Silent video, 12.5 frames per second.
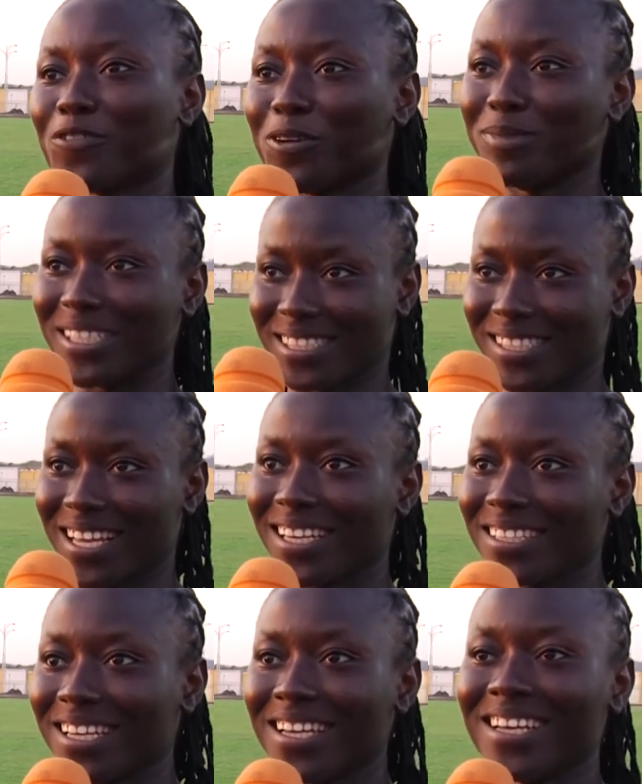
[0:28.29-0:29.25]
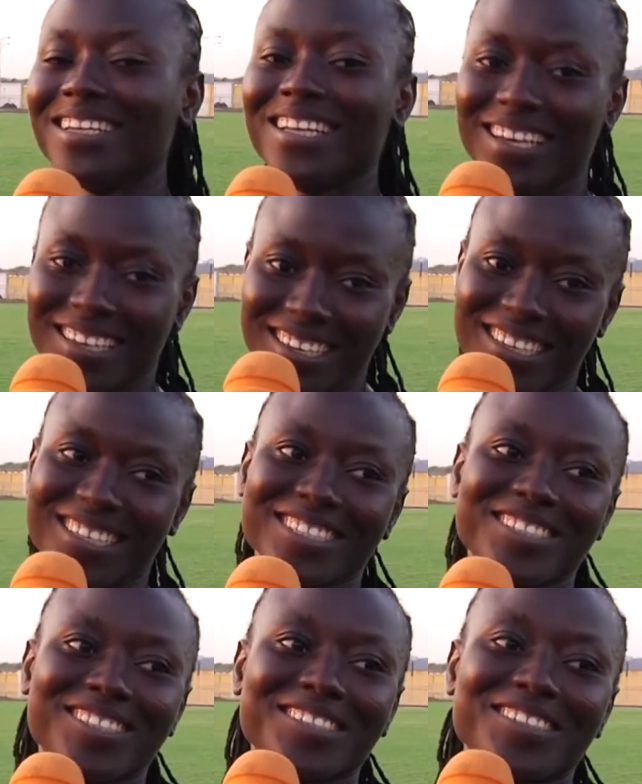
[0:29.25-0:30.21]
from the stand.
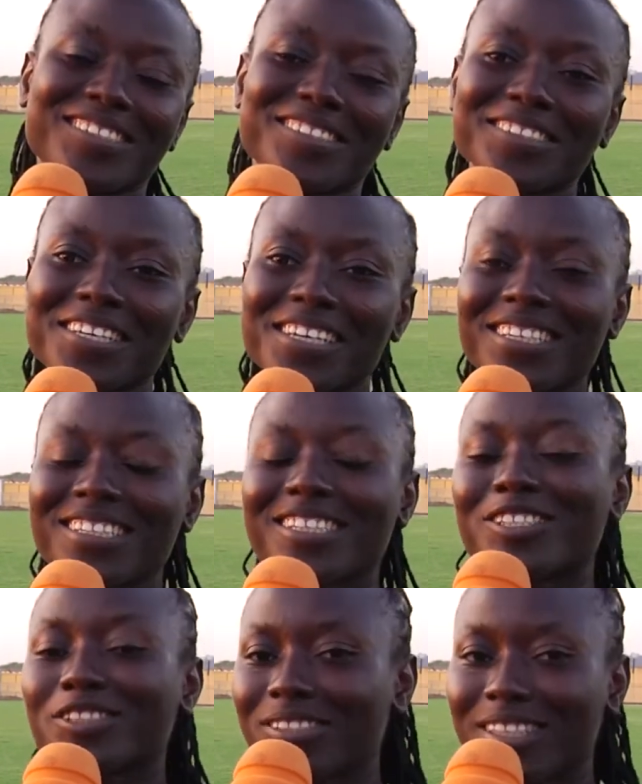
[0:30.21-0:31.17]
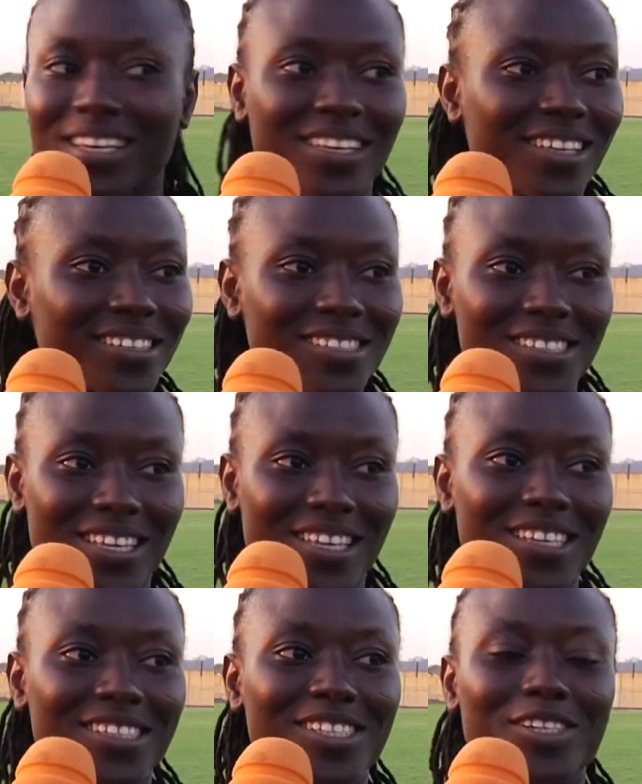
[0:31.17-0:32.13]
Yeah, so they should take it
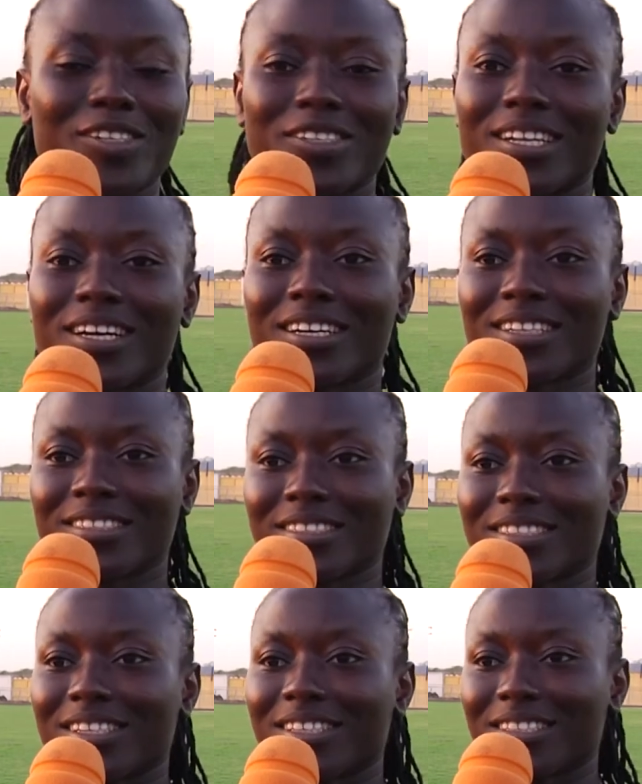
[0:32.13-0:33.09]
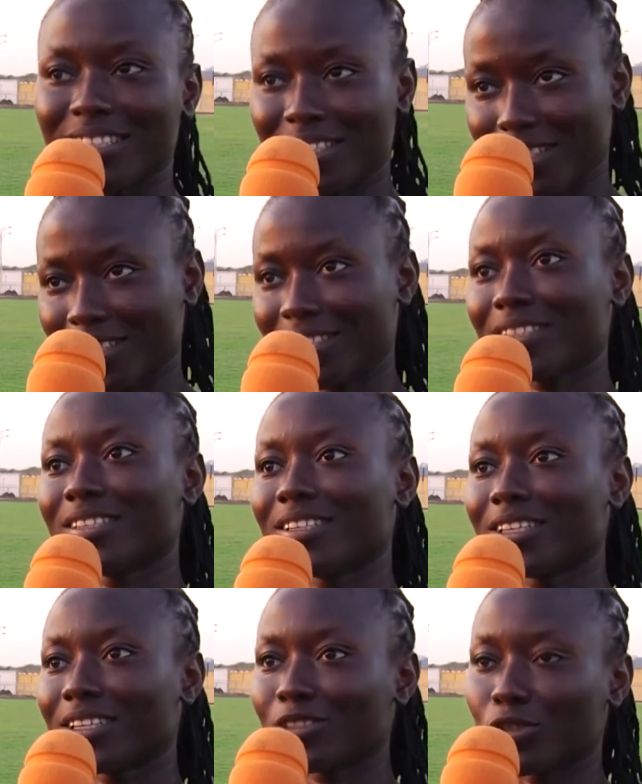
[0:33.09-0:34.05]
easy on us and then
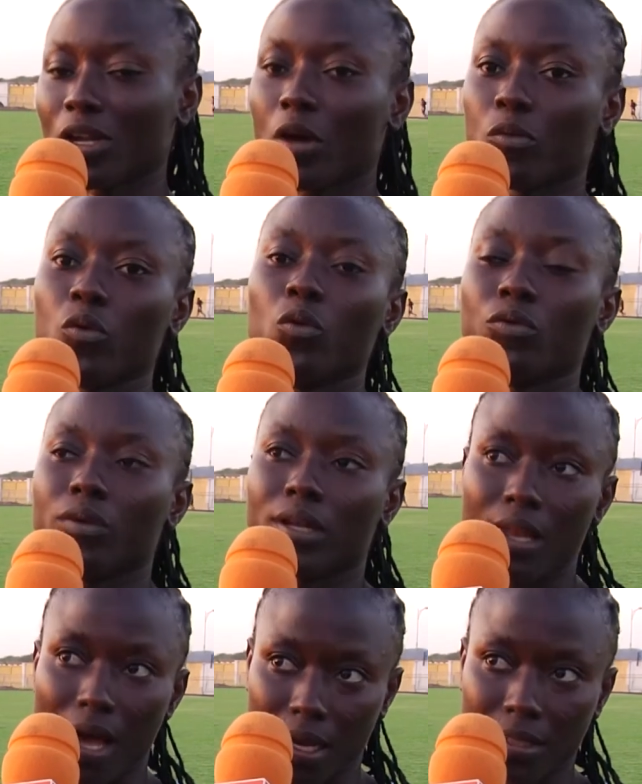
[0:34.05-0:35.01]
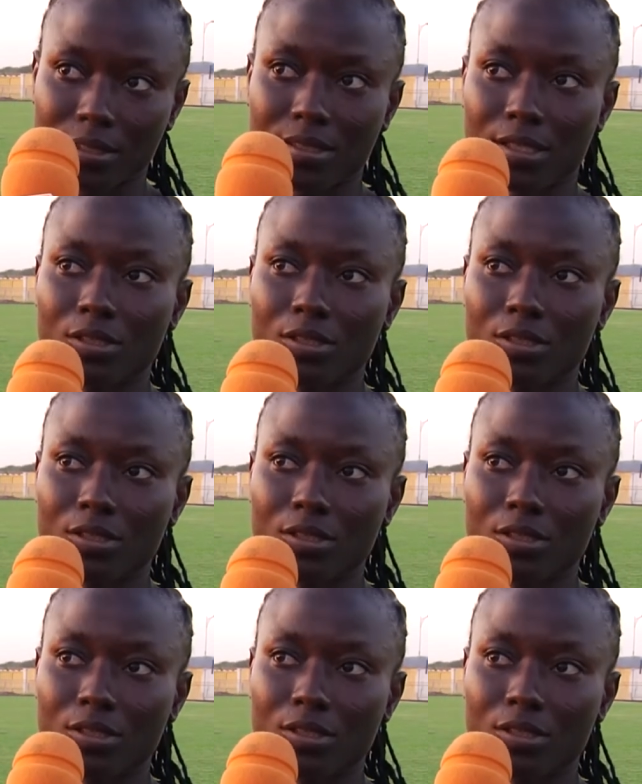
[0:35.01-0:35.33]
so that we will relax